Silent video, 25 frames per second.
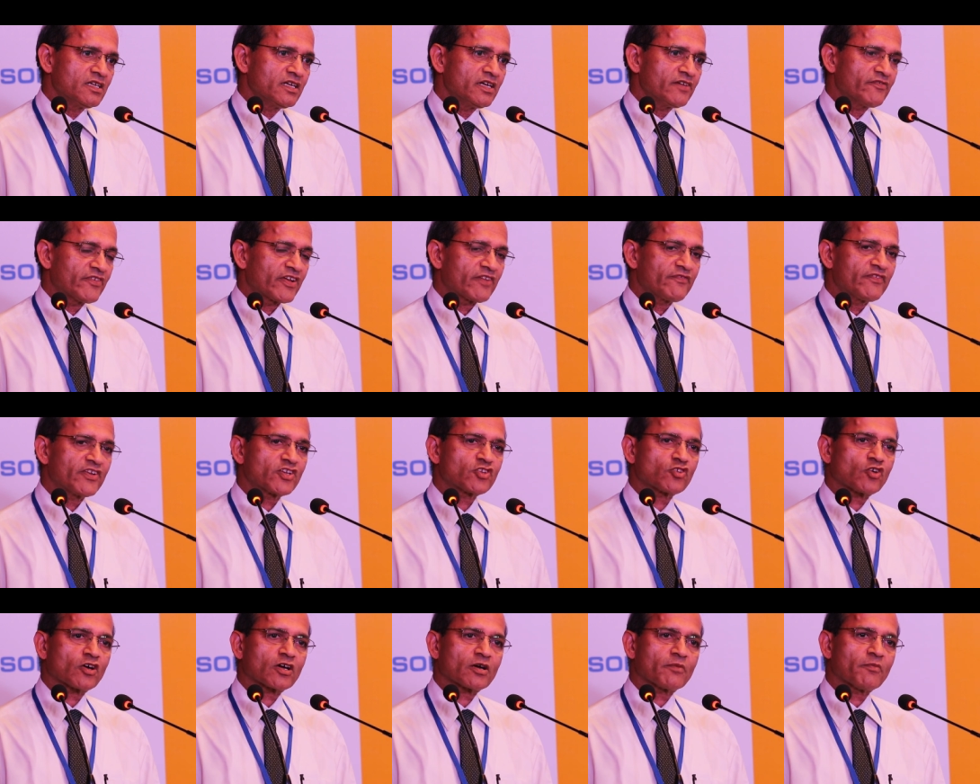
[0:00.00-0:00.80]
And when we
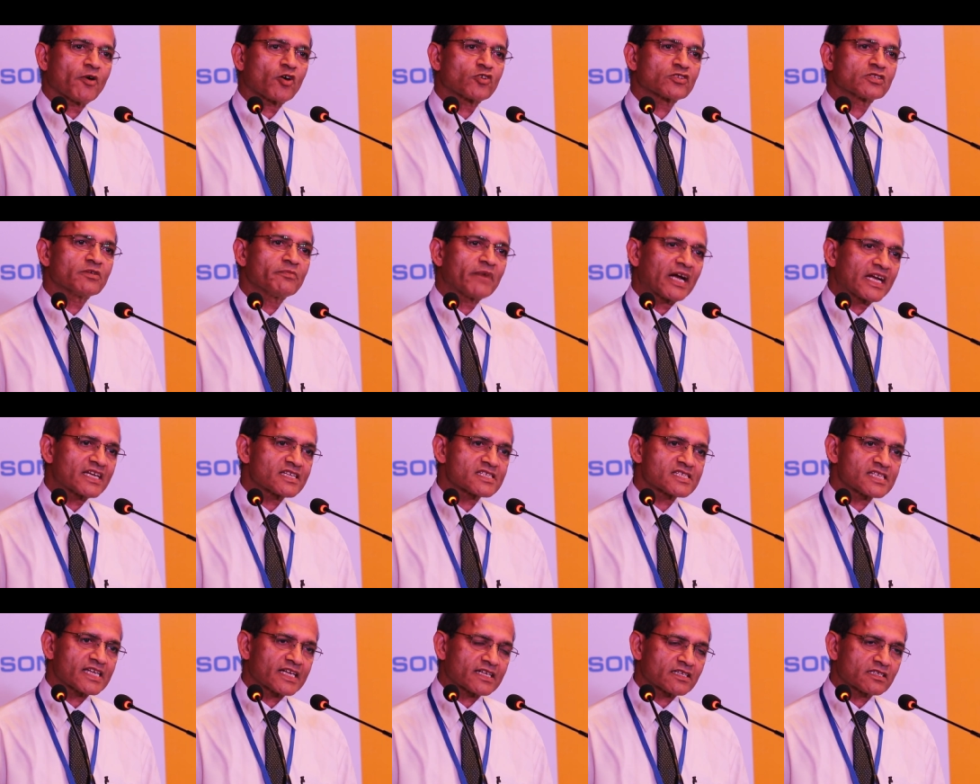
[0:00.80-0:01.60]
talk about the
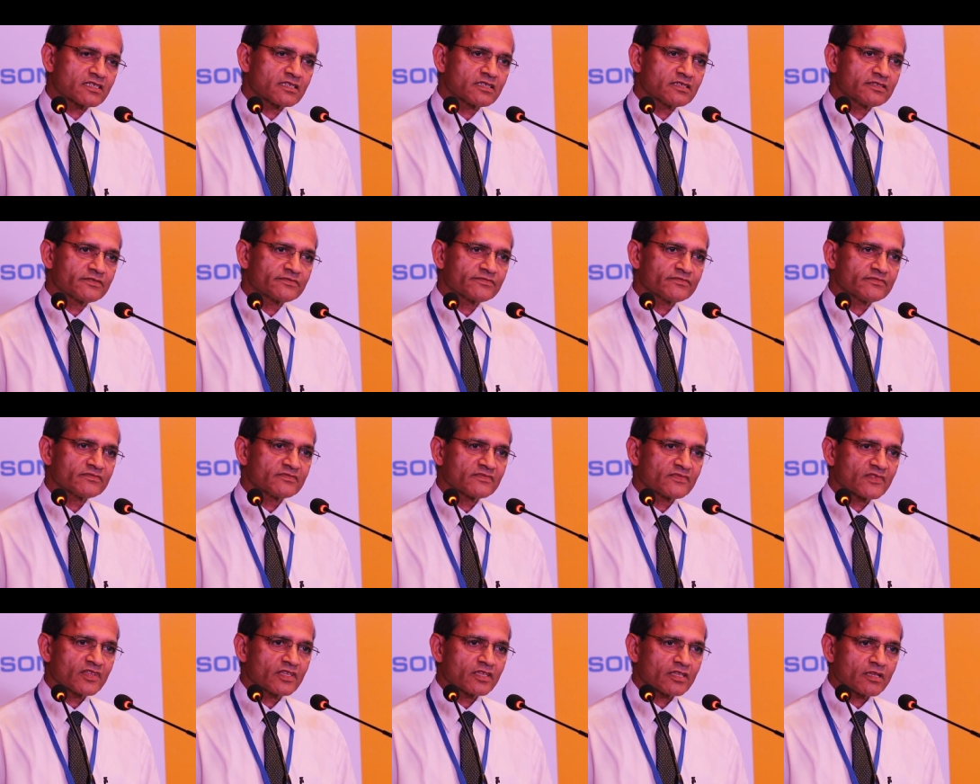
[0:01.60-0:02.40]
mindset,
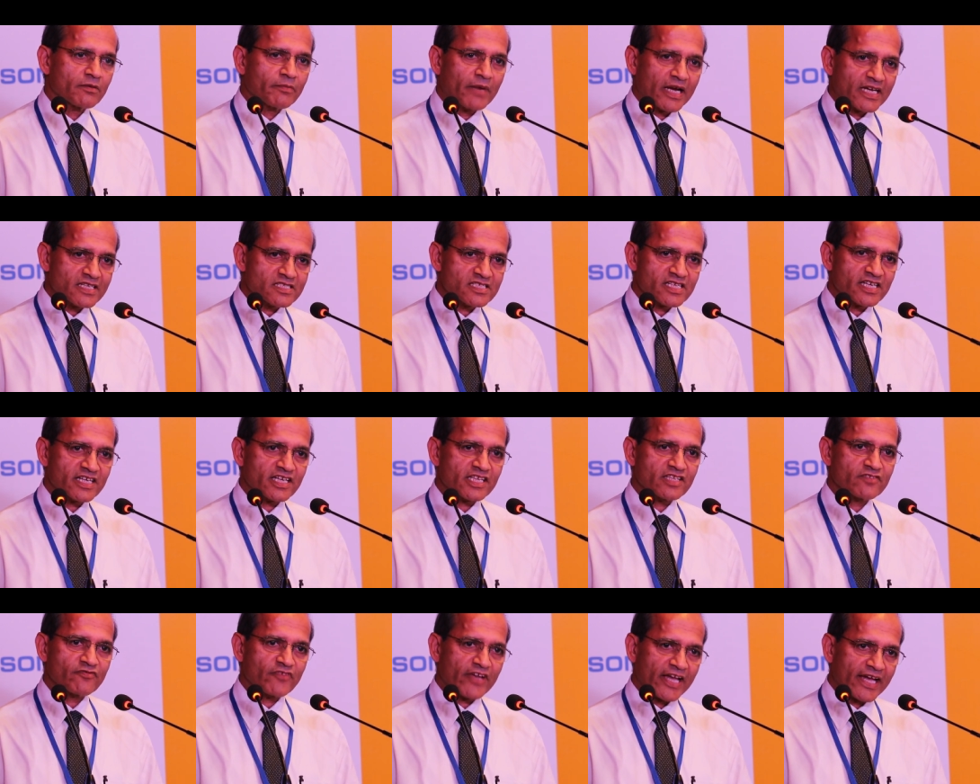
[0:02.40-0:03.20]
the
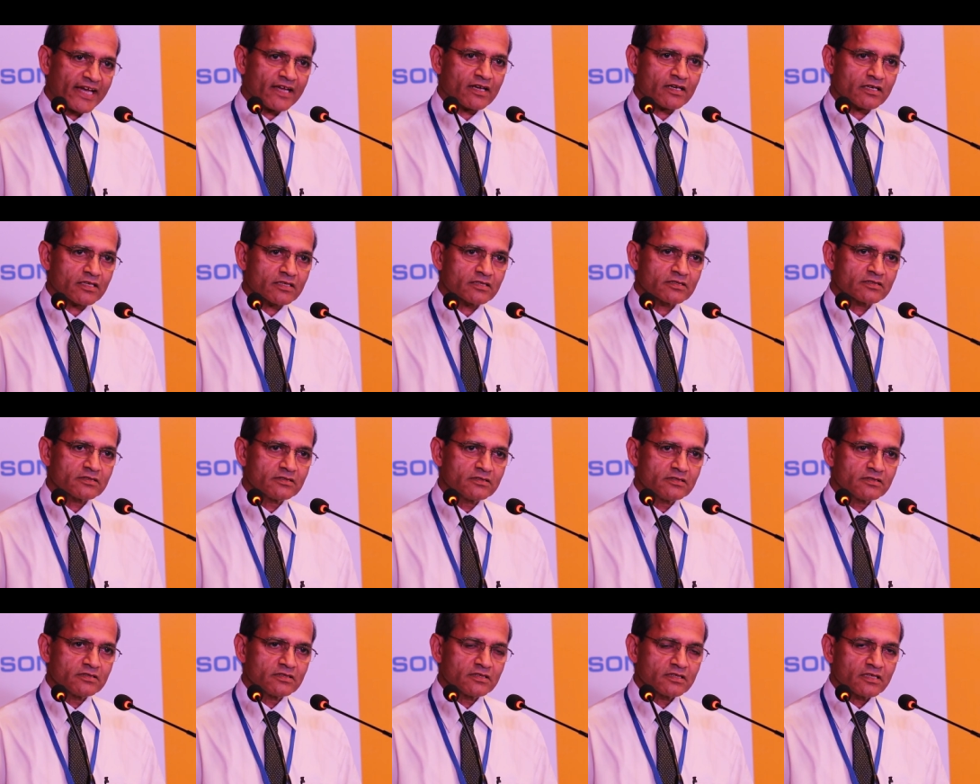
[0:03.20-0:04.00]
mindset is where
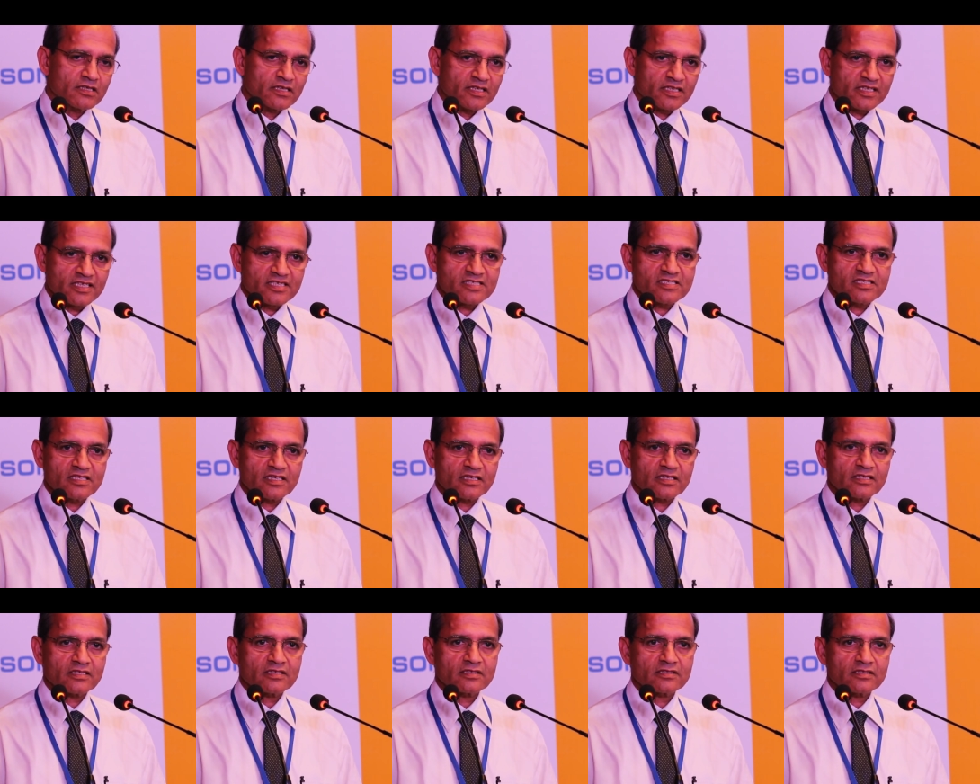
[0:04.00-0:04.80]
it is
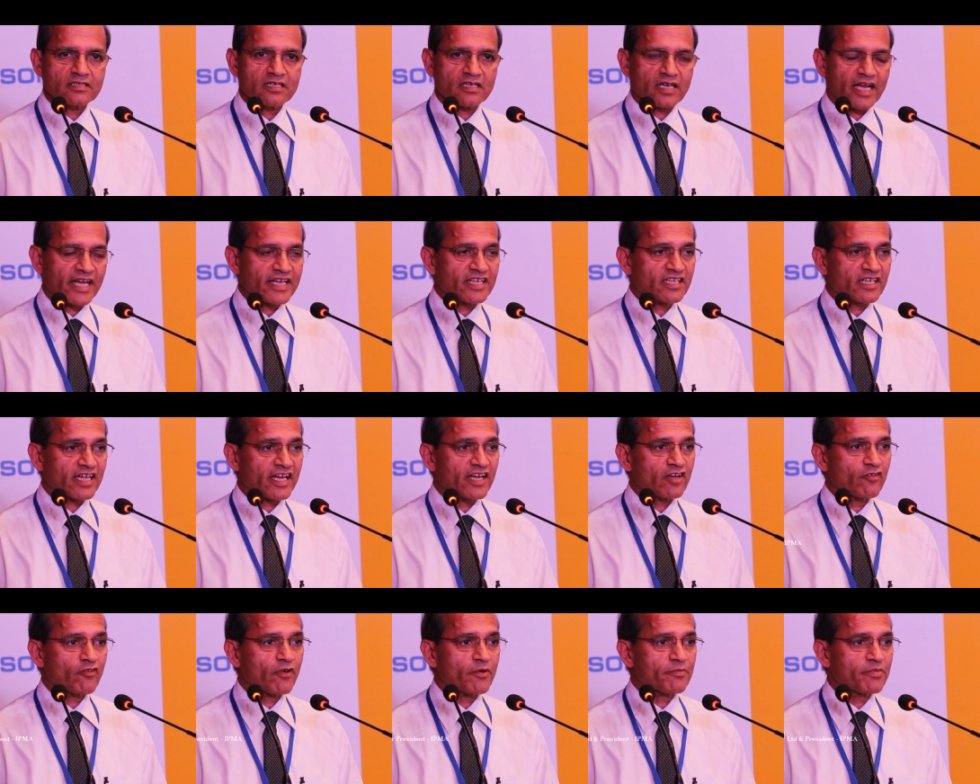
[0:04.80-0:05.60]
the, the right
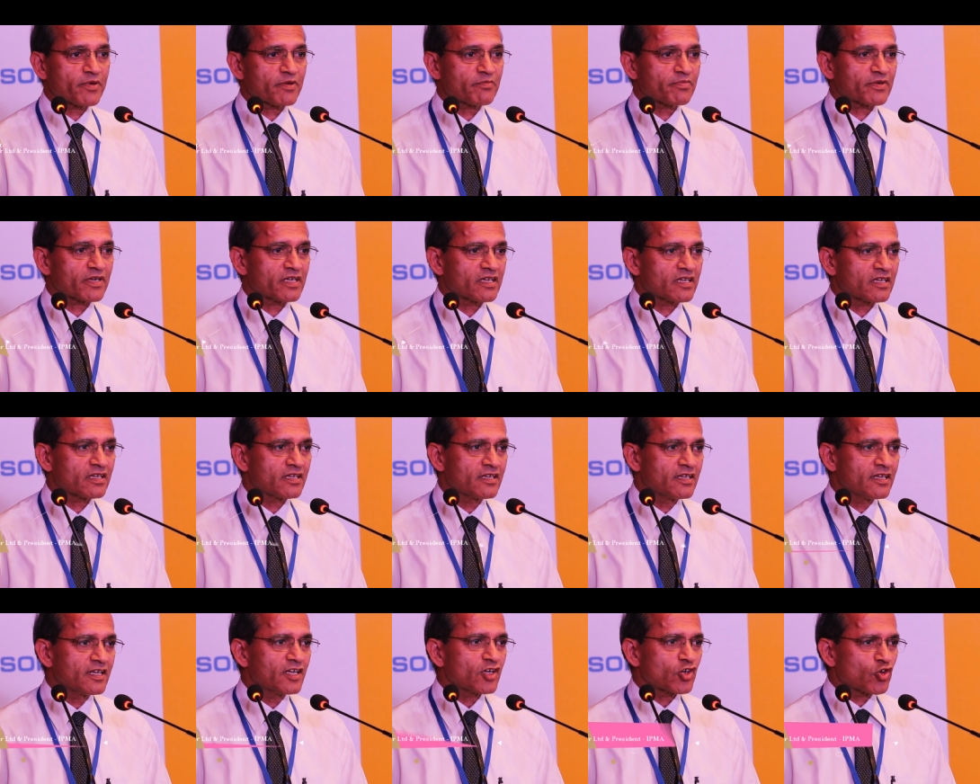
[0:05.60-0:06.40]
kind of a people.
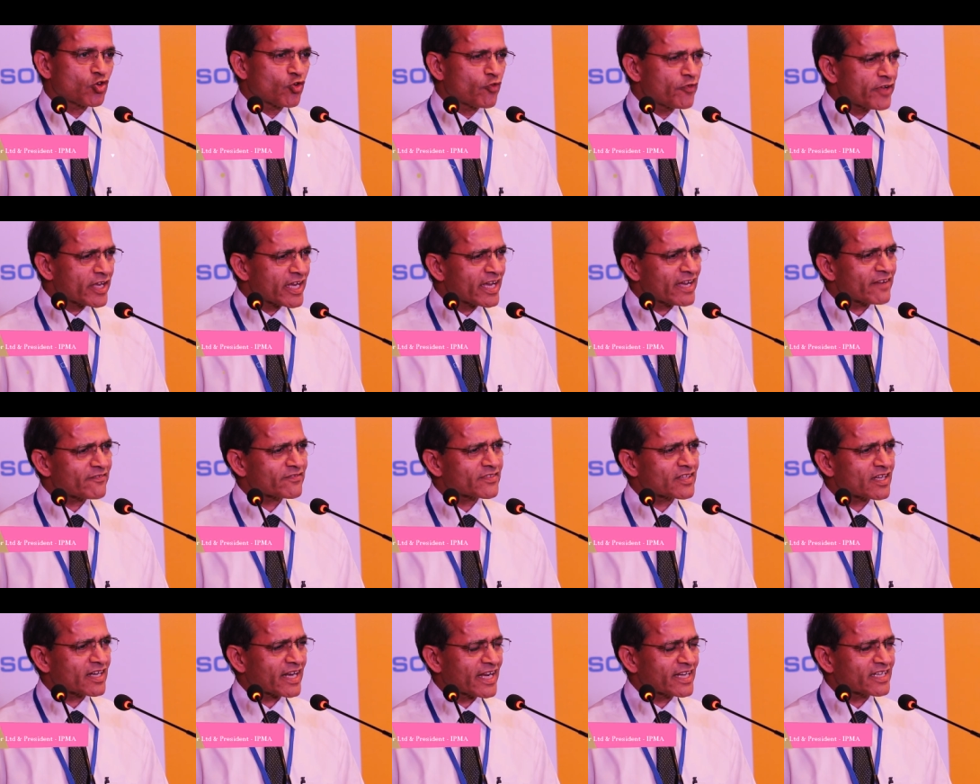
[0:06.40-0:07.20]
Do we
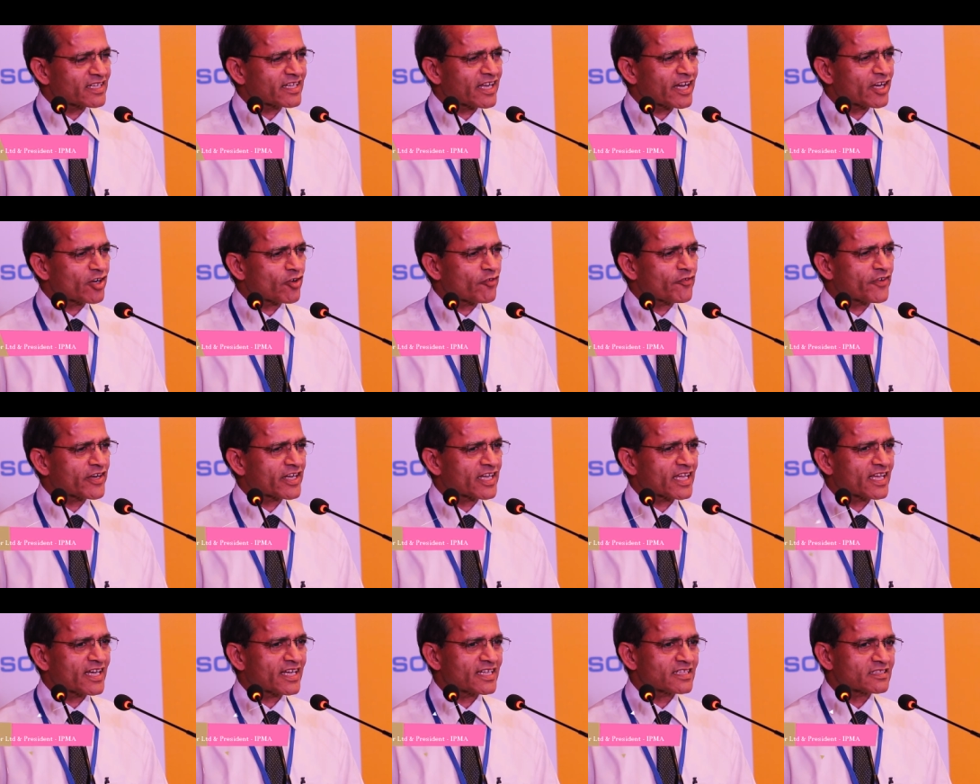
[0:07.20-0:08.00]
have the right kind of a
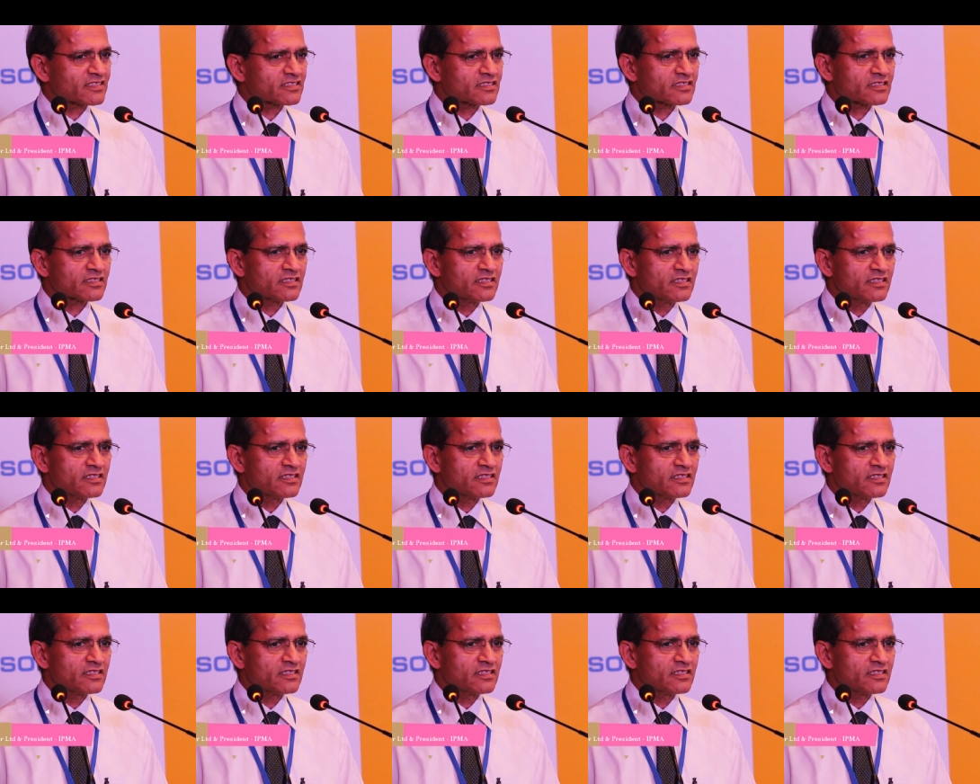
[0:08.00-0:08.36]
talent?